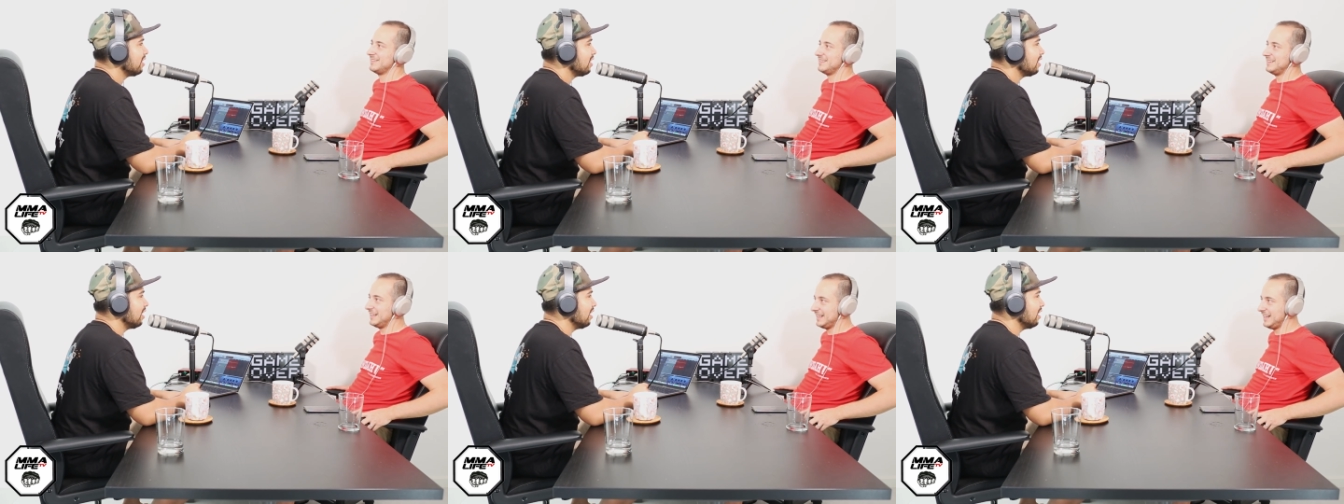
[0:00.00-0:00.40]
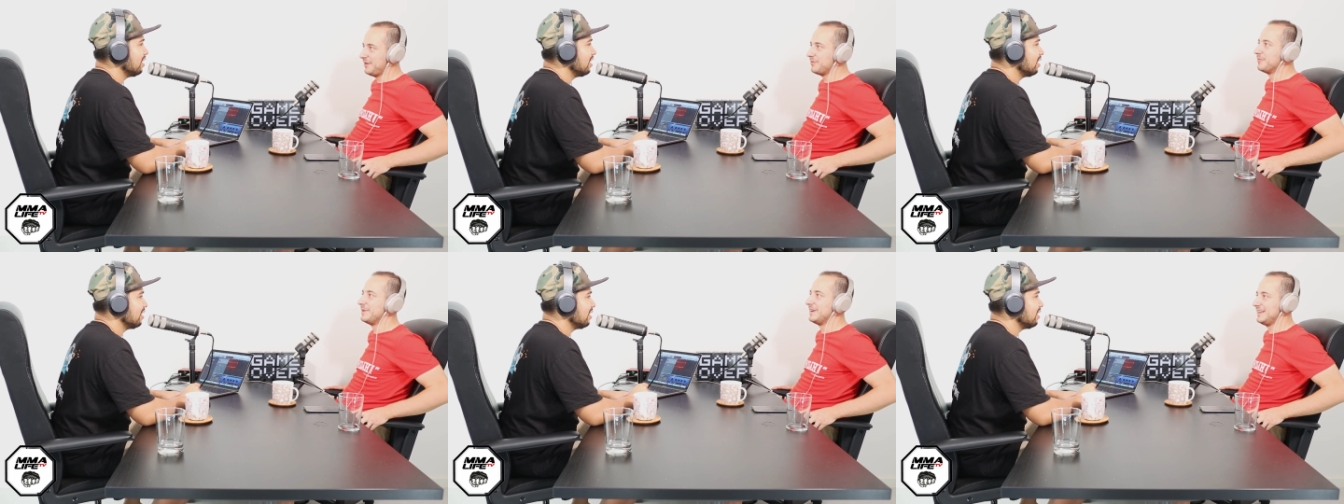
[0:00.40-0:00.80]
Yeah,
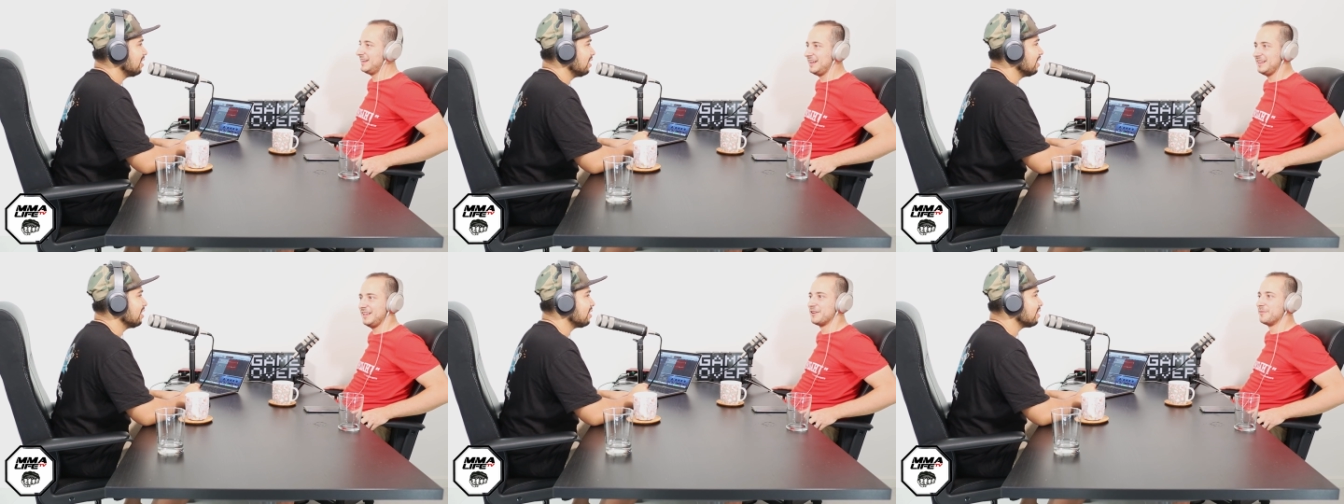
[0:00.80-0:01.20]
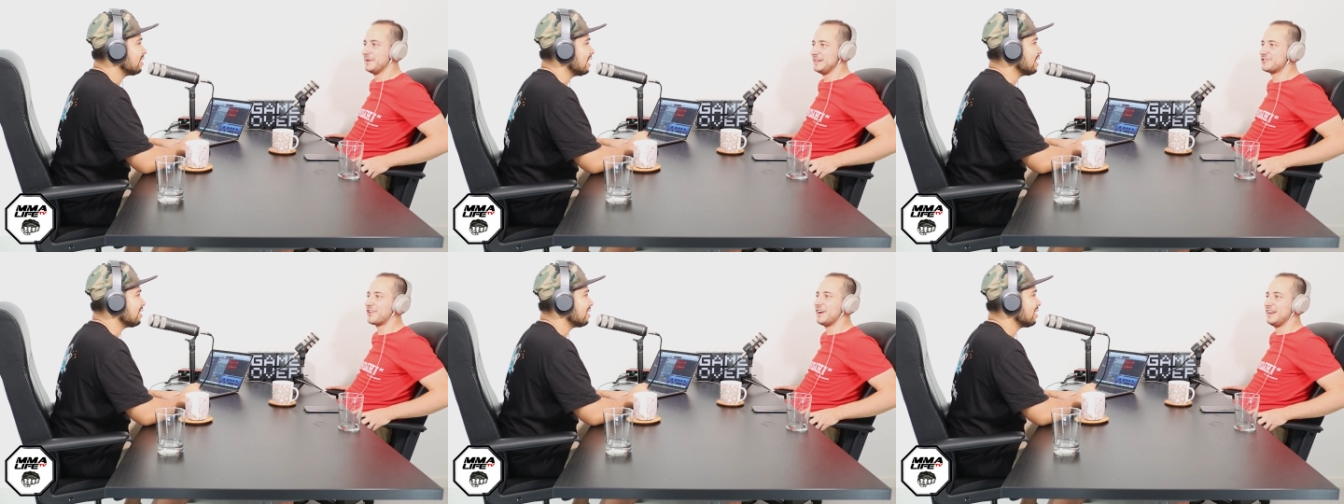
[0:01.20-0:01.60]
that will be yeah. That's, that'll be
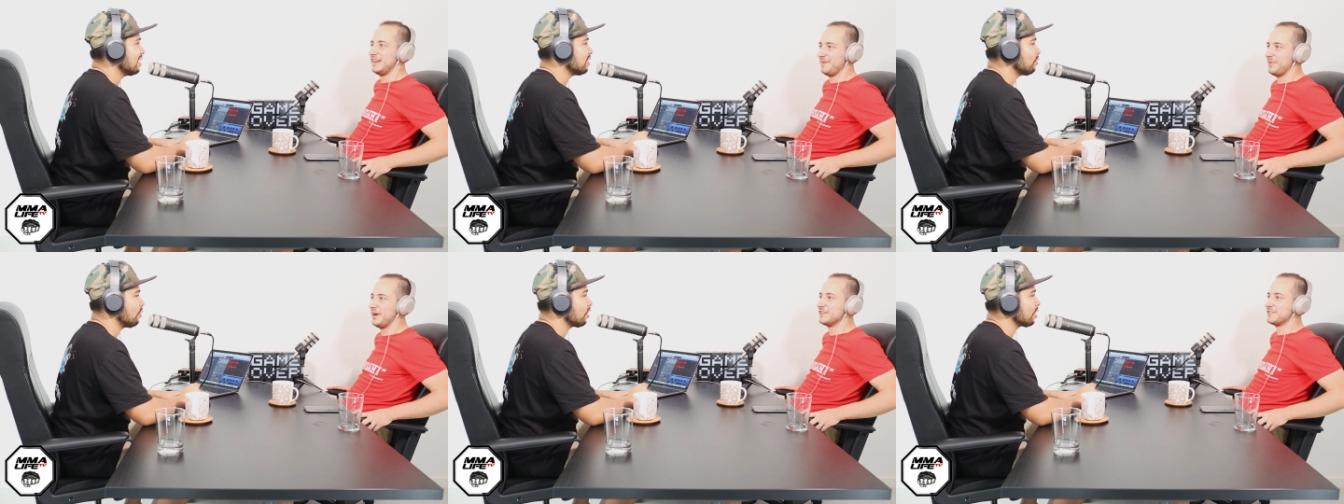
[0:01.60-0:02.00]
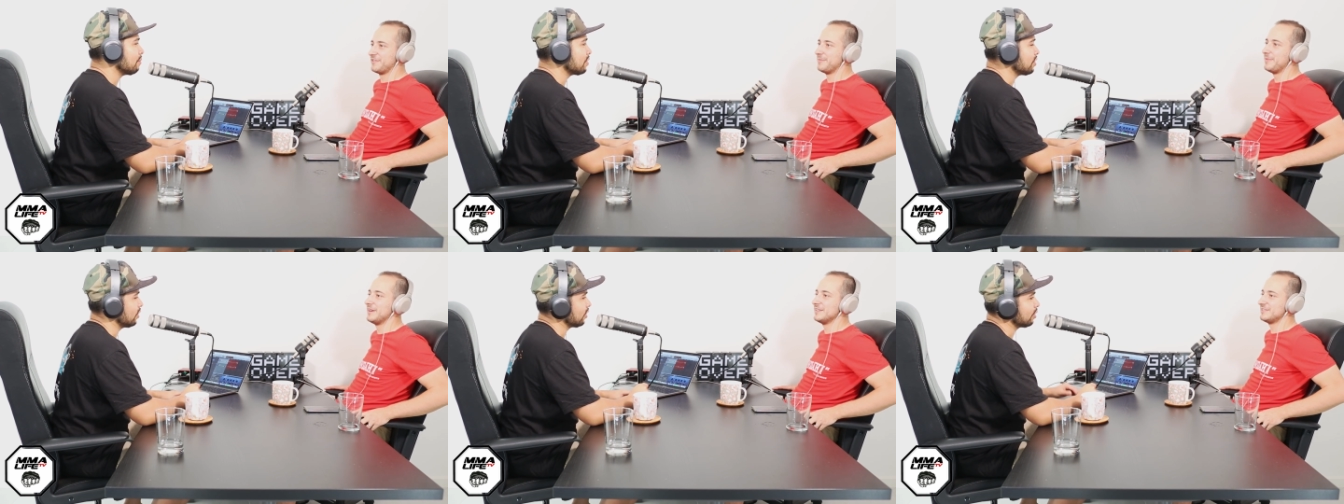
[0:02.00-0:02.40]
that's, trading. That's rock'em
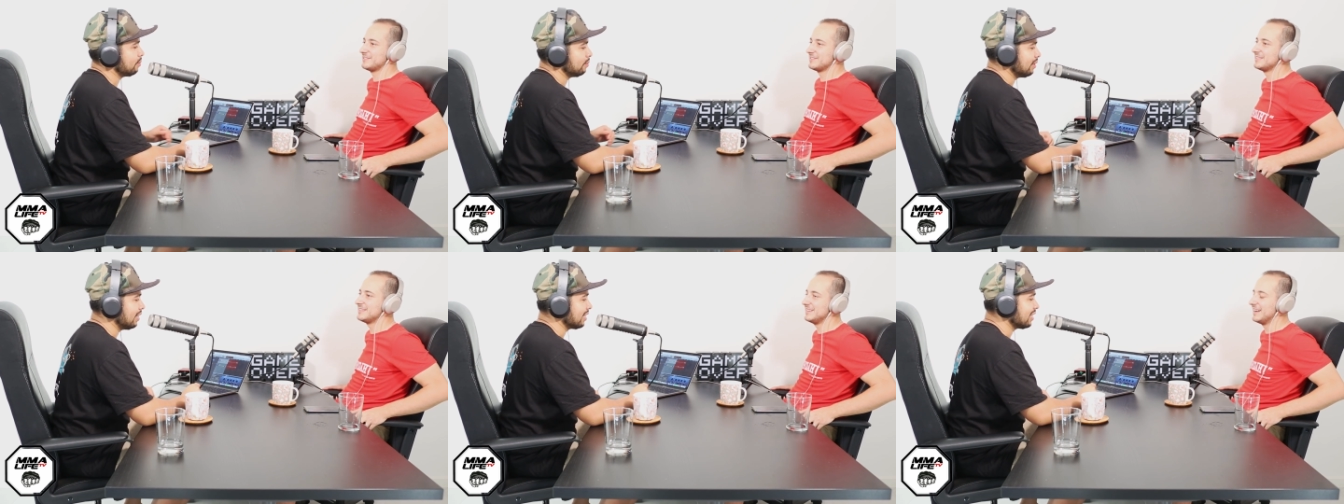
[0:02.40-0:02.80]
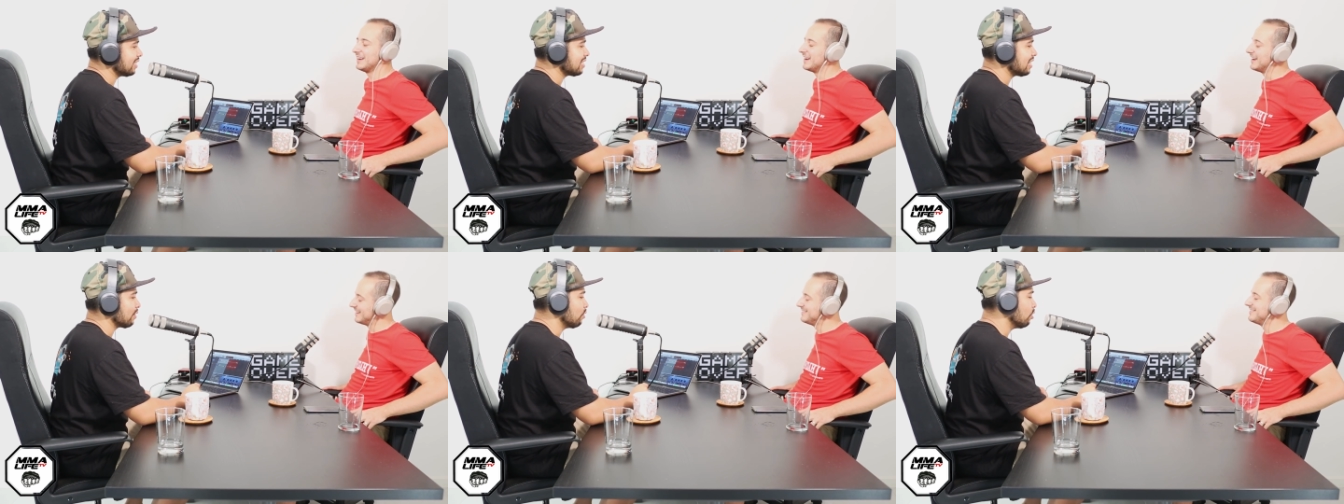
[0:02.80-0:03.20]
sock'em. Like yeah.
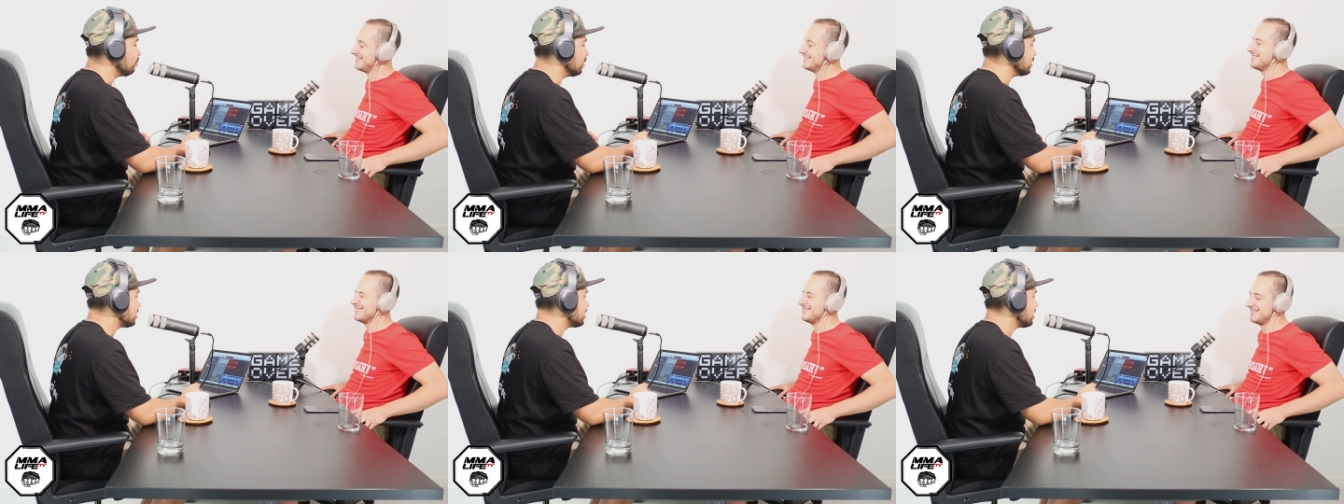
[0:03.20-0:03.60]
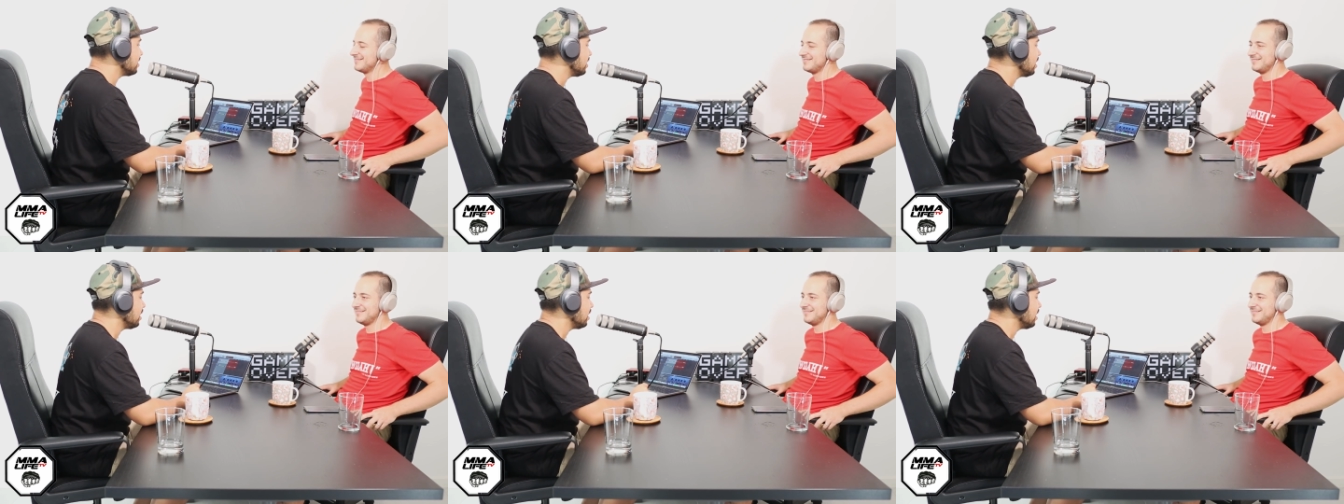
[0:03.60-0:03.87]
that's like robots.